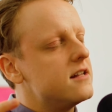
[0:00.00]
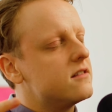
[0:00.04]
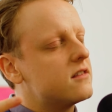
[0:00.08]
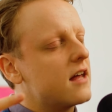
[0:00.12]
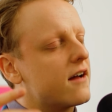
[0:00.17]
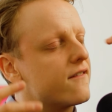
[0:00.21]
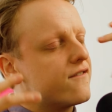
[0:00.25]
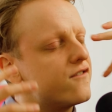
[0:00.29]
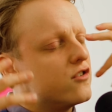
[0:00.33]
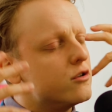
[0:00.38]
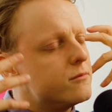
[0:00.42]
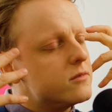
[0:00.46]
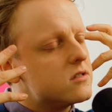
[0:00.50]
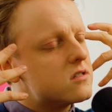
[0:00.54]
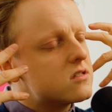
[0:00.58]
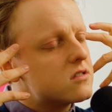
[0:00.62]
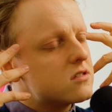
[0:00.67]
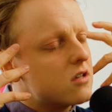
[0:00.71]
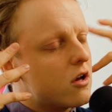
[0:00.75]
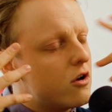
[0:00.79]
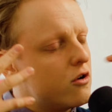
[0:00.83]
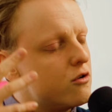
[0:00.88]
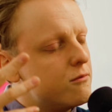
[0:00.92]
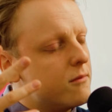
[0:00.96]
that film is
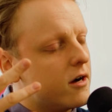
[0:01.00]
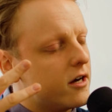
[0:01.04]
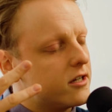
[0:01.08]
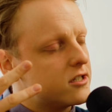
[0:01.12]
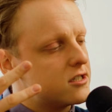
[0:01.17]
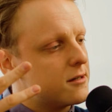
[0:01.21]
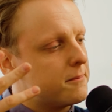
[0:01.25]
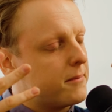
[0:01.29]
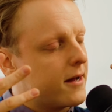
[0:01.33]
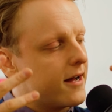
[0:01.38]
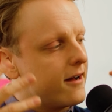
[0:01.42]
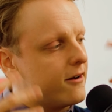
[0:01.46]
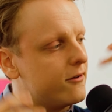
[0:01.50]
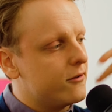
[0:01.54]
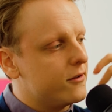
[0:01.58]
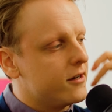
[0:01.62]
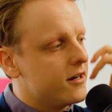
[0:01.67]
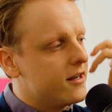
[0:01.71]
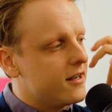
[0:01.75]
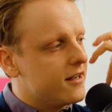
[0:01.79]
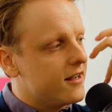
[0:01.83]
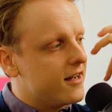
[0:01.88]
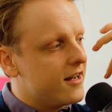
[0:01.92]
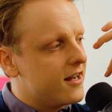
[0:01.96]
so much about
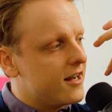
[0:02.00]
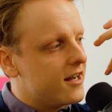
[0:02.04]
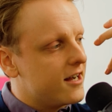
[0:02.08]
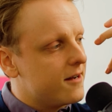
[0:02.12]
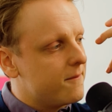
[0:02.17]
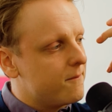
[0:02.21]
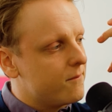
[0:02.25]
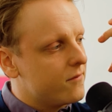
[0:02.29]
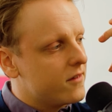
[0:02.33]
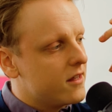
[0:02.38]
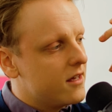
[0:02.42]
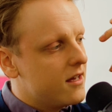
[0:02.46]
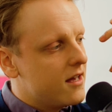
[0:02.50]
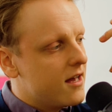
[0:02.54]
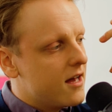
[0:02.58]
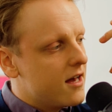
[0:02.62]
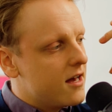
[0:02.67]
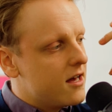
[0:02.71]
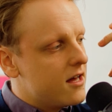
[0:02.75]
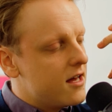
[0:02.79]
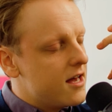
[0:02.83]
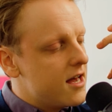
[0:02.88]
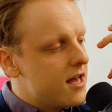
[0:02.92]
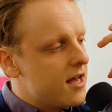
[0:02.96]

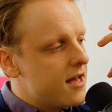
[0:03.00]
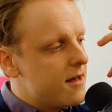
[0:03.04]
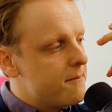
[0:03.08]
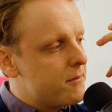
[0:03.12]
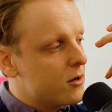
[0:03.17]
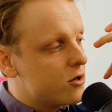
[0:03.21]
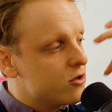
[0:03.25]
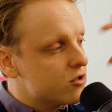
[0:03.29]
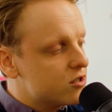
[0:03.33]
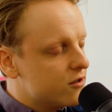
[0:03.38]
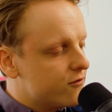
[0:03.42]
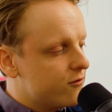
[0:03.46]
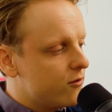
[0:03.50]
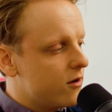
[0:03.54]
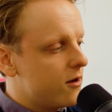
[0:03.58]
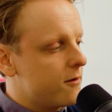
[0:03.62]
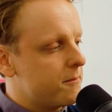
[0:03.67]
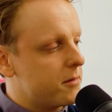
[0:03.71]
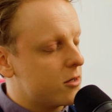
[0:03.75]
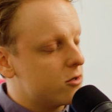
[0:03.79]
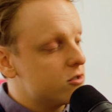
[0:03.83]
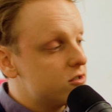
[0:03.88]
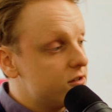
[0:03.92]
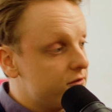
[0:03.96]
because
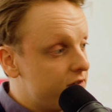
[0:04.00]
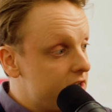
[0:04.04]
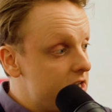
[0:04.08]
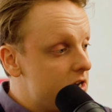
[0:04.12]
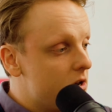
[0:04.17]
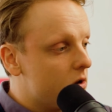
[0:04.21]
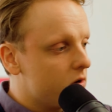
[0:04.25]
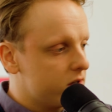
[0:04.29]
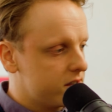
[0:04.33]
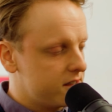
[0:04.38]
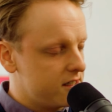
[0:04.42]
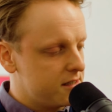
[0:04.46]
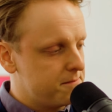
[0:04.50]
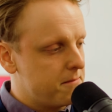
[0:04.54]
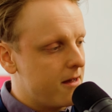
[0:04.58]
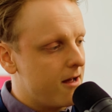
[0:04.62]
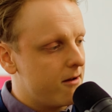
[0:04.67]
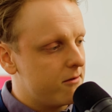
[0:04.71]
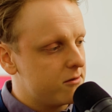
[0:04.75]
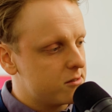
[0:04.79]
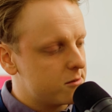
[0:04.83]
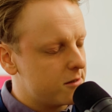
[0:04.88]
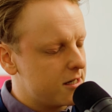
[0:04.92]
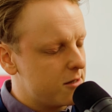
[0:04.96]
of he lost his
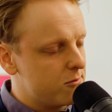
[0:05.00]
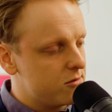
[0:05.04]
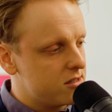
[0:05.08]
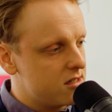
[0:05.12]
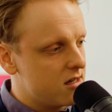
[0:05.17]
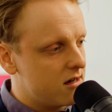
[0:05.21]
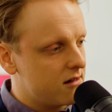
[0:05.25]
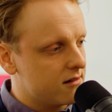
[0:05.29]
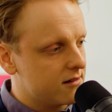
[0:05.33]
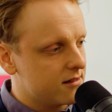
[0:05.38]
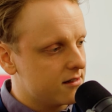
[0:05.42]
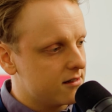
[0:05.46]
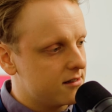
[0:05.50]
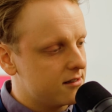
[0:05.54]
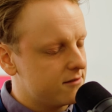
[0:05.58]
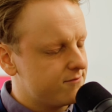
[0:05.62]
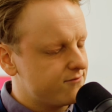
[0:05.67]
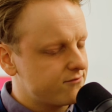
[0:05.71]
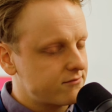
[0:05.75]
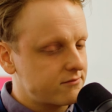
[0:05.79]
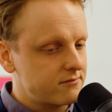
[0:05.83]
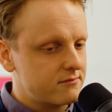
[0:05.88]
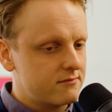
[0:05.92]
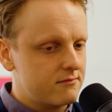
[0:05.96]
parents when he was younger.
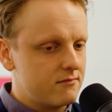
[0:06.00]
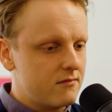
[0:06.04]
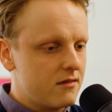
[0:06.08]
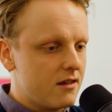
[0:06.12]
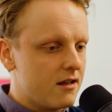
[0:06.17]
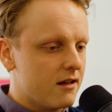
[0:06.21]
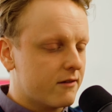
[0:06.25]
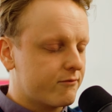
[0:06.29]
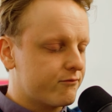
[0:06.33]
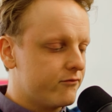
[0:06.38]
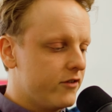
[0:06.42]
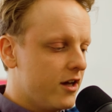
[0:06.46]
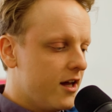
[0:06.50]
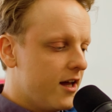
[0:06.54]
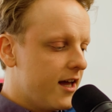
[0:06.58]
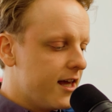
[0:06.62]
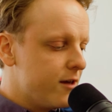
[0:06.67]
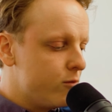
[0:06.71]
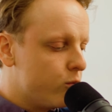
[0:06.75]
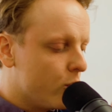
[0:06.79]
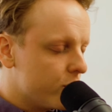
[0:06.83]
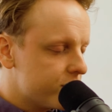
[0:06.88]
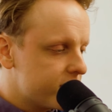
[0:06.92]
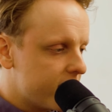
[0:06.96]

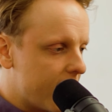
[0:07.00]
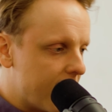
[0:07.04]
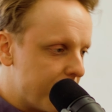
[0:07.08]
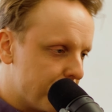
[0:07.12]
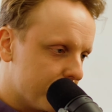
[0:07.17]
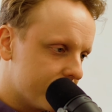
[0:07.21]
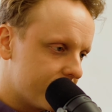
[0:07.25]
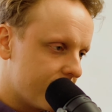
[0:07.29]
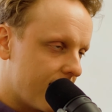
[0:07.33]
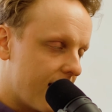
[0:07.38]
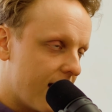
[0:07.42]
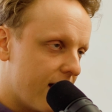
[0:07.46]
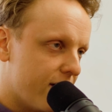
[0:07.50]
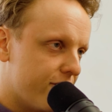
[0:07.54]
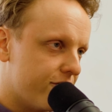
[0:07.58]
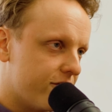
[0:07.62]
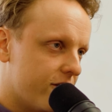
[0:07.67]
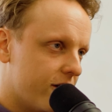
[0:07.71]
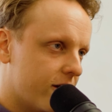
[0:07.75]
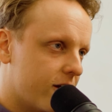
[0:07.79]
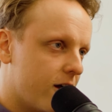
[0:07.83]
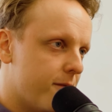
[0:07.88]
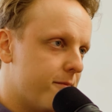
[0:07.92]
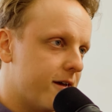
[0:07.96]
He wasn't able to
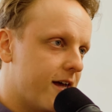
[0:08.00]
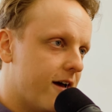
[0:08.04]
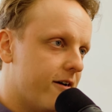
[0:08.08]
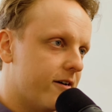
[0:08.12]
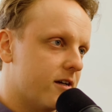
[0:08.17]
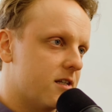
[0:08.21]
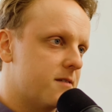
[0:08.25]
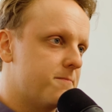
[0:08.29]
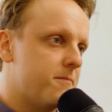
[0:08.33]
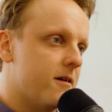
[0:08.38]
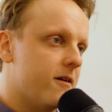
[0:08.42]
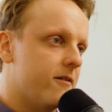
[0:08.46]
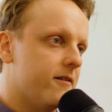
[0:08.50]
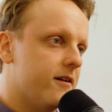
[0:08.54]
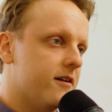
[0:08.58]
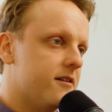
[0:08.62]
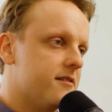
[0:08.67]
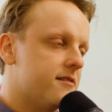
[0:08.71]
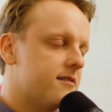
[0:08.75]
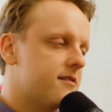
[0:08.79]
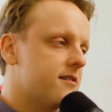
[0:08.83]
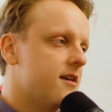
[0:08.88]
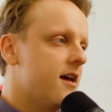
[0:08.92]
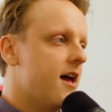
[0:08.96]
have a coming out
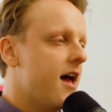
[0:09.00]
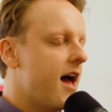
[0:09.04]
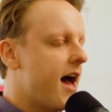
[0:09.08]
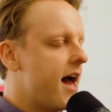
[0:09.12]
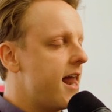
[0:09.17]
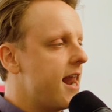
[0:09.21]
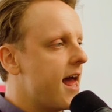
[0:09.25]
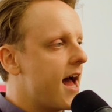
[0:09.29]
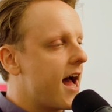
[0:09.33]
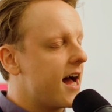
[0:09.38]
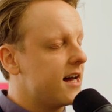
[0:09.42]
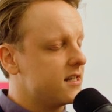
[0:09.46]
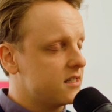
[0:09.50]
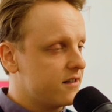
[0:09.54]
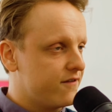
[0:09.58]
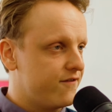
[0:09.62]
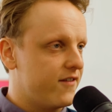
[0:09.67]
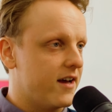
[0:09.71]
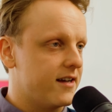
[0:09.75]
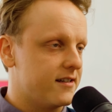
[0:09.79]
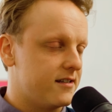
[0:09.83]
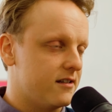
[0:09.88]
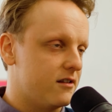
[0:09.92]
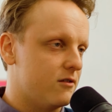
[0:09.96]
experience, and it has
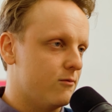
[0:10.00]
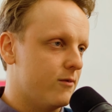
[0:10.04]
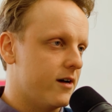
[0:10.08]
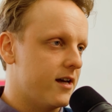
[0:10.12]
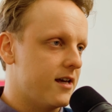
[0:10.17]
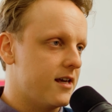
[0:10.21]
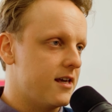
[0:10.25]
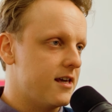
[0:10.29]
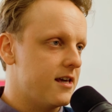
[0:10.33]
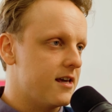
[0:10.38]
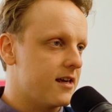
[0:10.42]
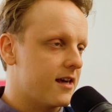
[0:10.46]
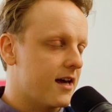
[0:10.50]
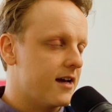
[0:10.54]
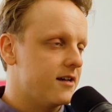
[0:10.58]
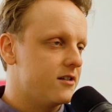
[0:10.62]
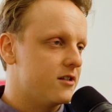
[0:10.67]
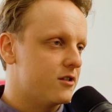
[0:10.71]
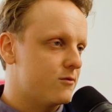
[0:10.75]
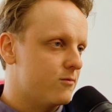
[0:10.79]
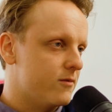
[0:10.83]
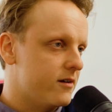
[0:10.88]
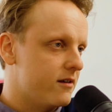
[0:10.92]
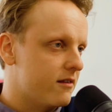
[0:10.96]
affected the way he
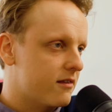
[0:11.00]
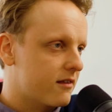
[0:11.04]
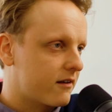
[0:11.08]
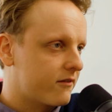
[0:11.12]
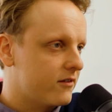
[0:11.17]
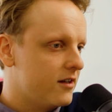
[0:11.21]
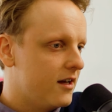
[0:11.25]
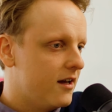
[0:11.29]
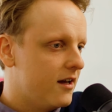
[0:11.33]
engages with